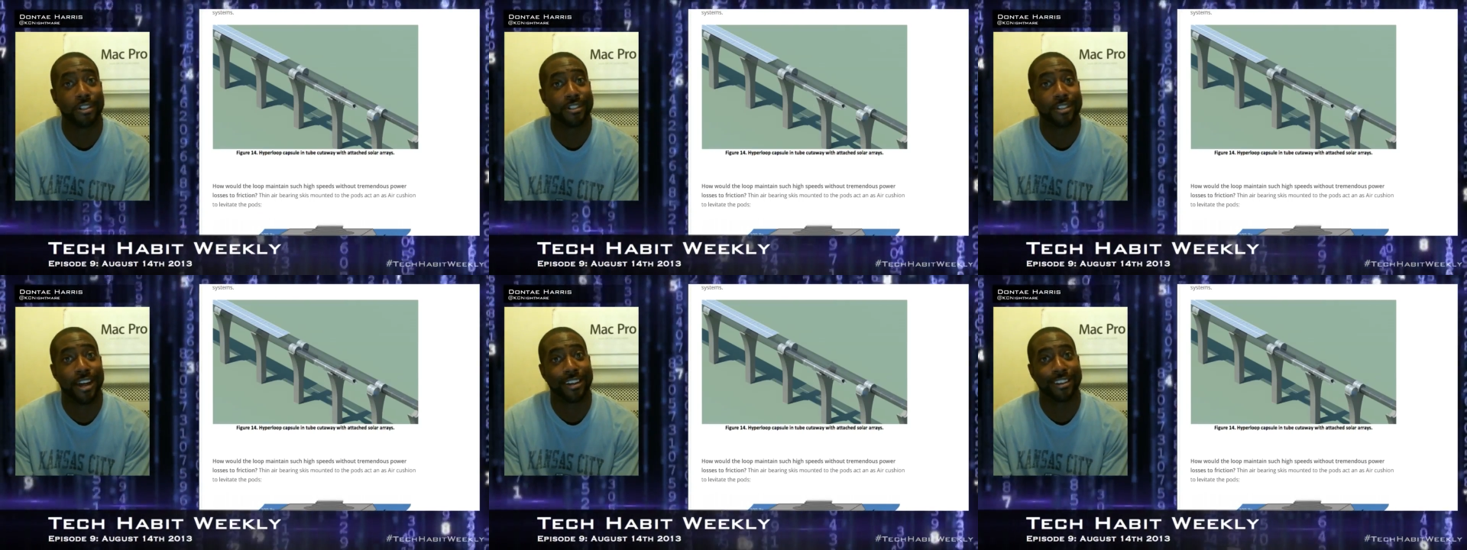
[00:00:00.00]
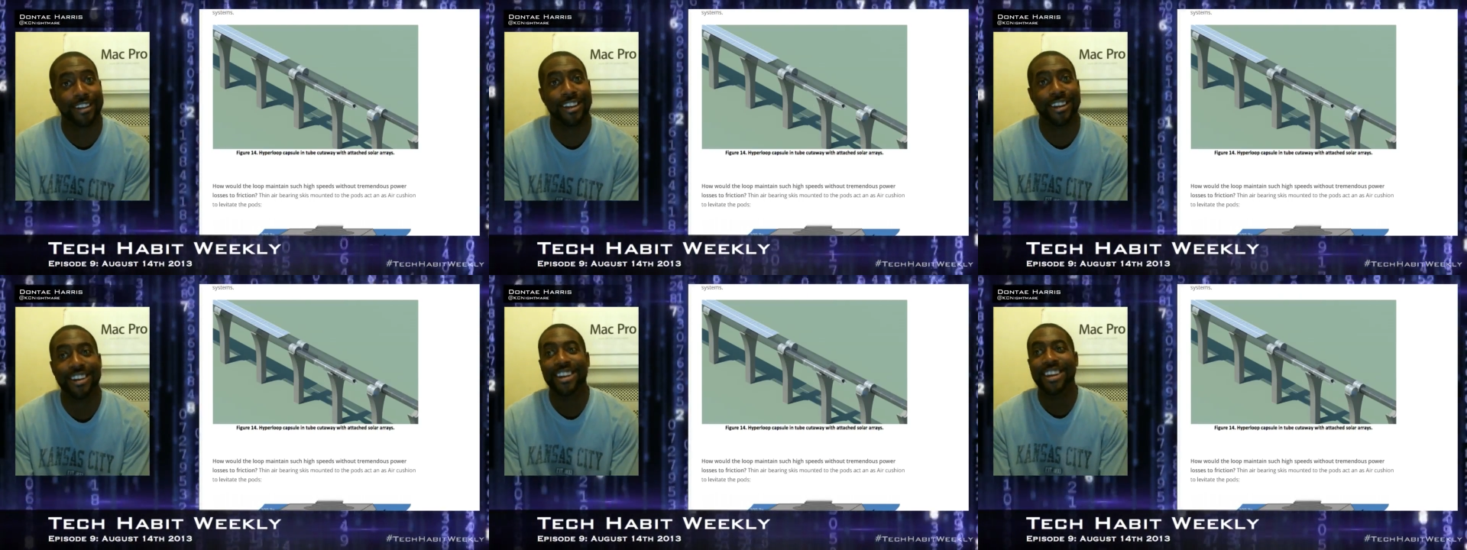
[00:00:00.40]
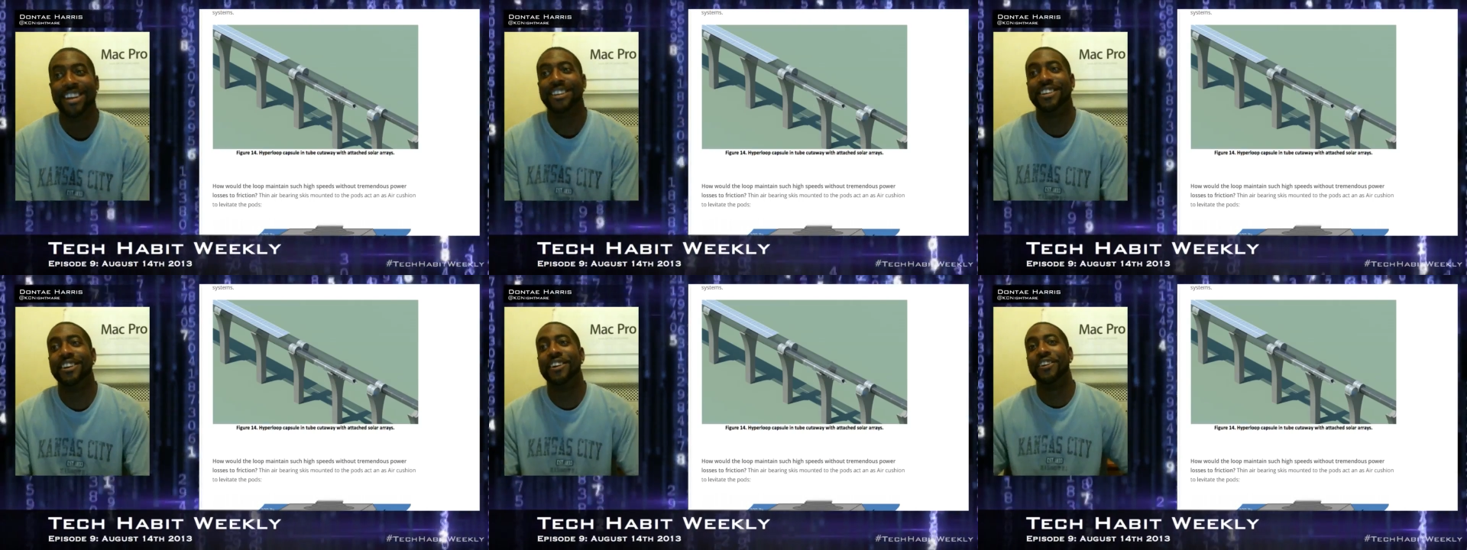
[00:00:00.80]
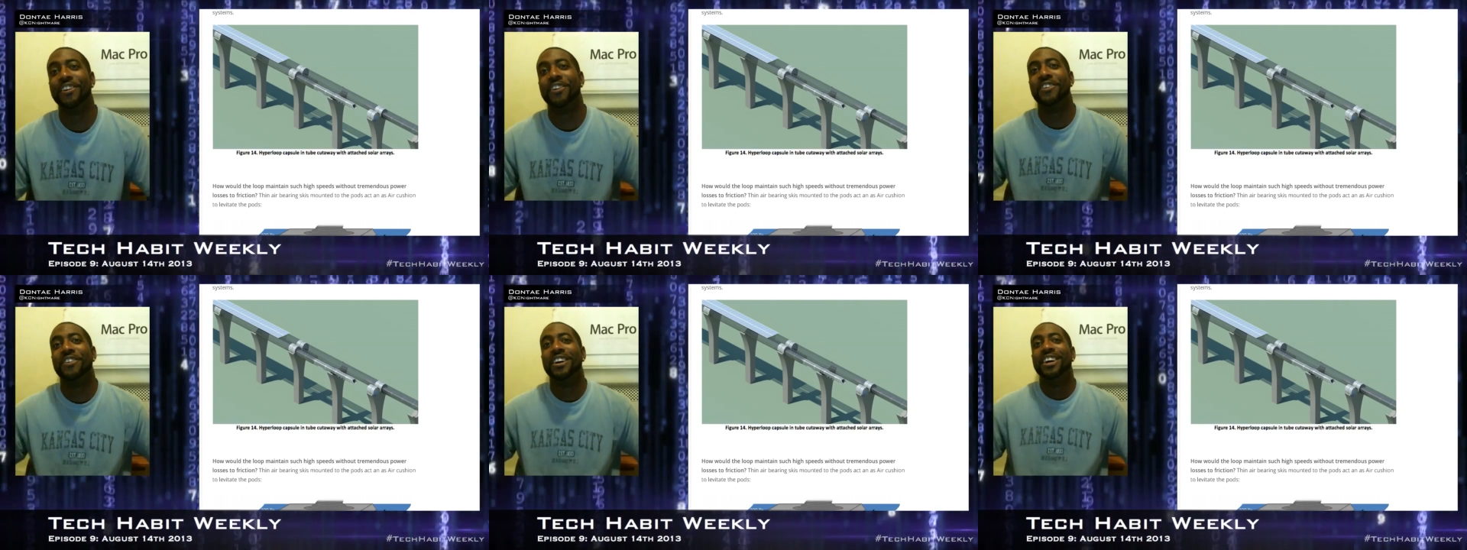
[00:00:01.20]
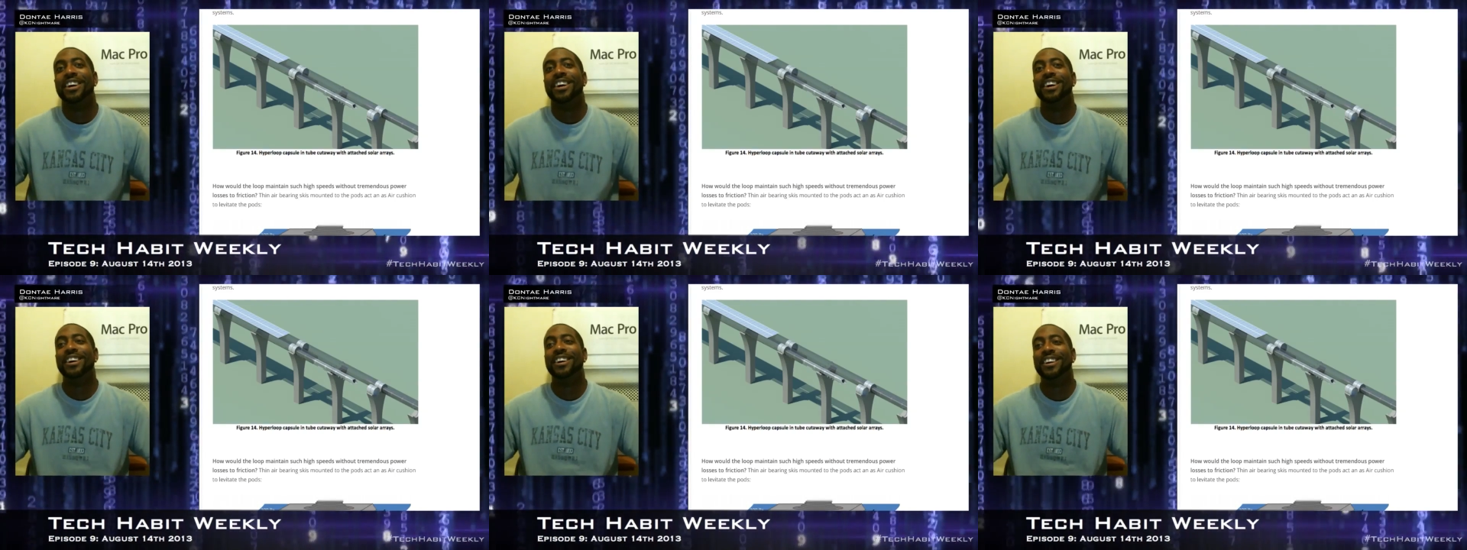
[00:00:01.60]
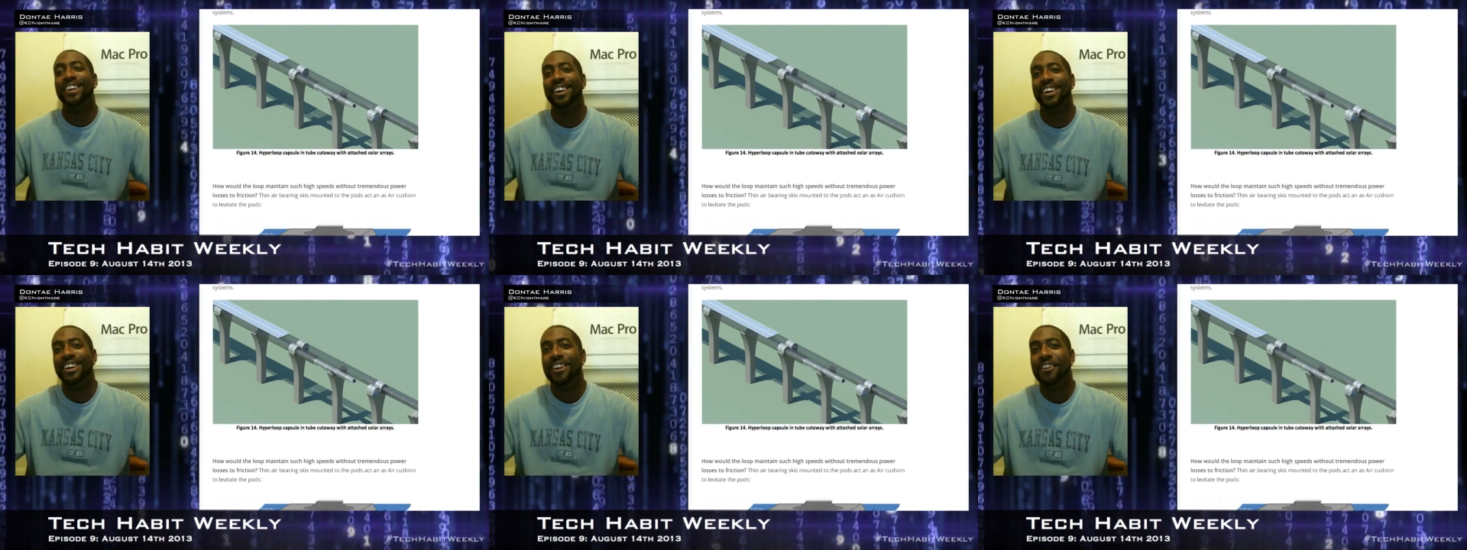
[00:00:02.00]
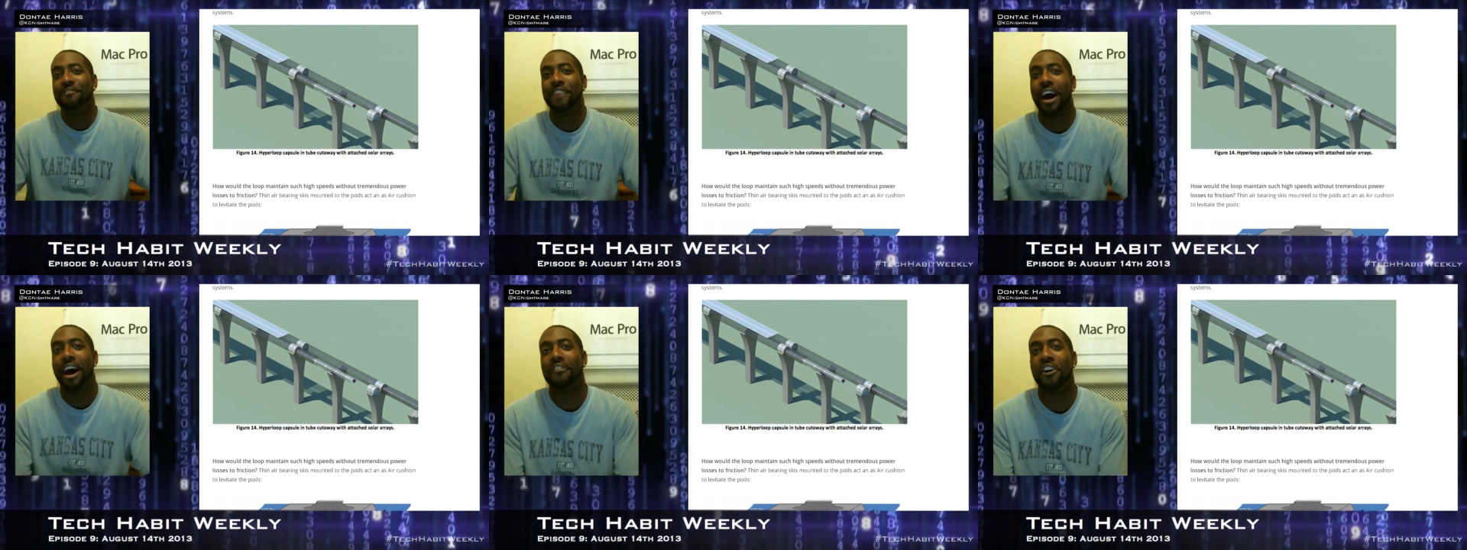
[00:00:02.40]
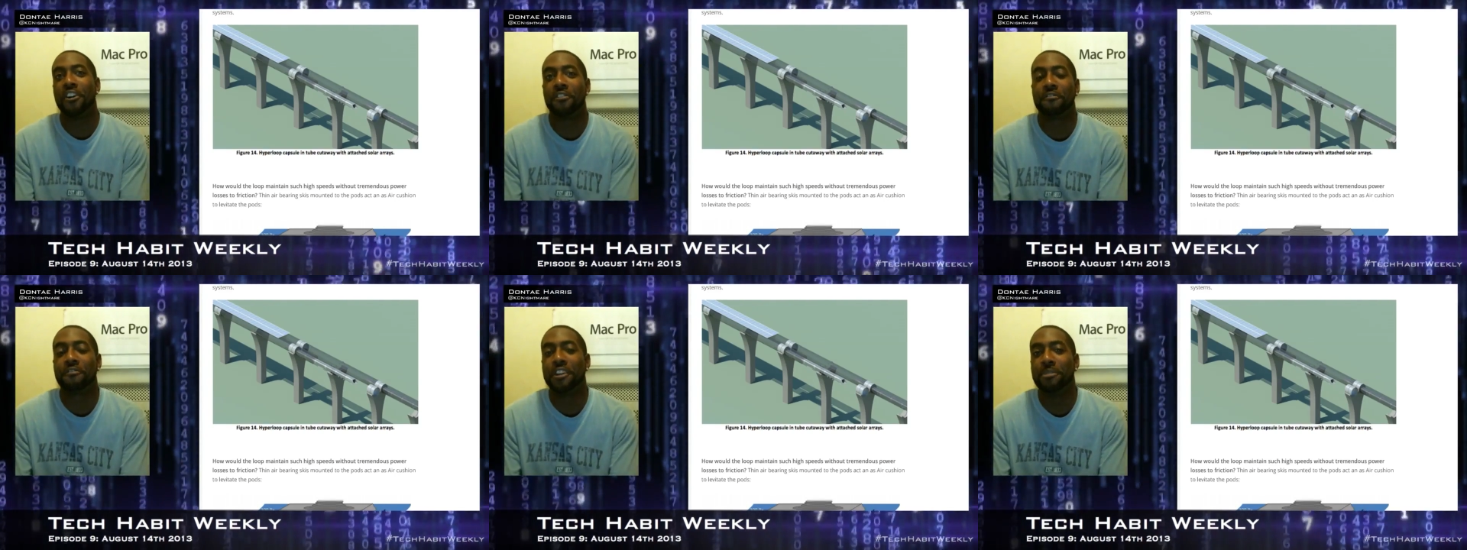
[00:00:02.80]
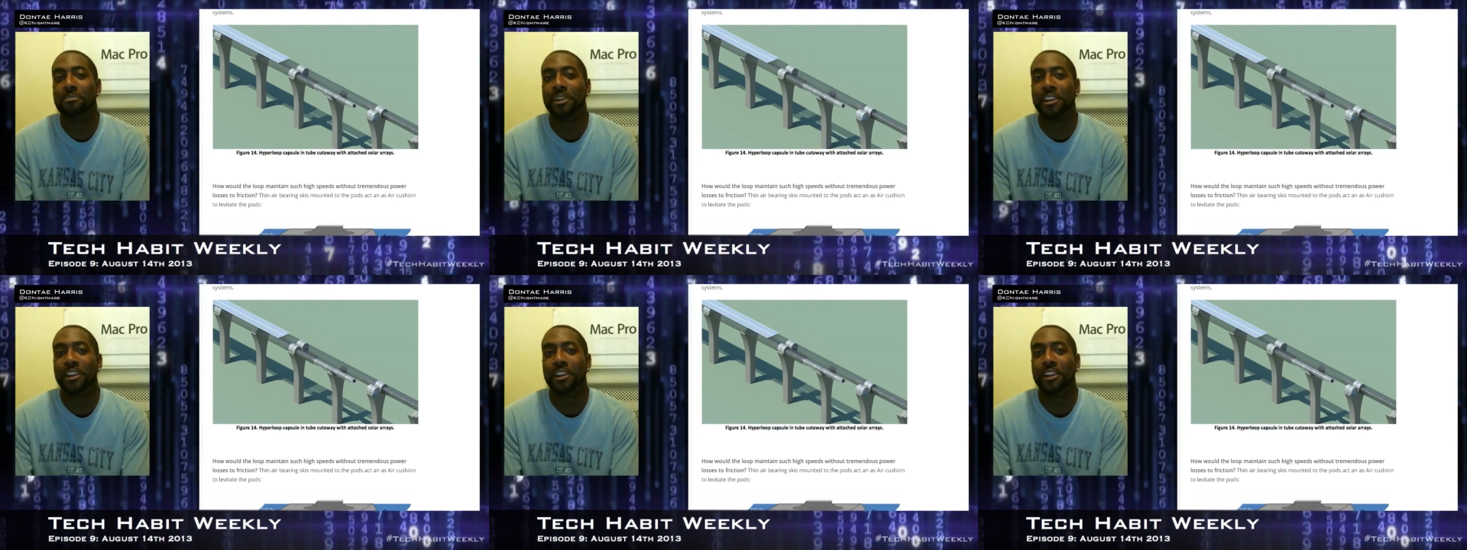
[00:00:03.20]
exactly 500 feet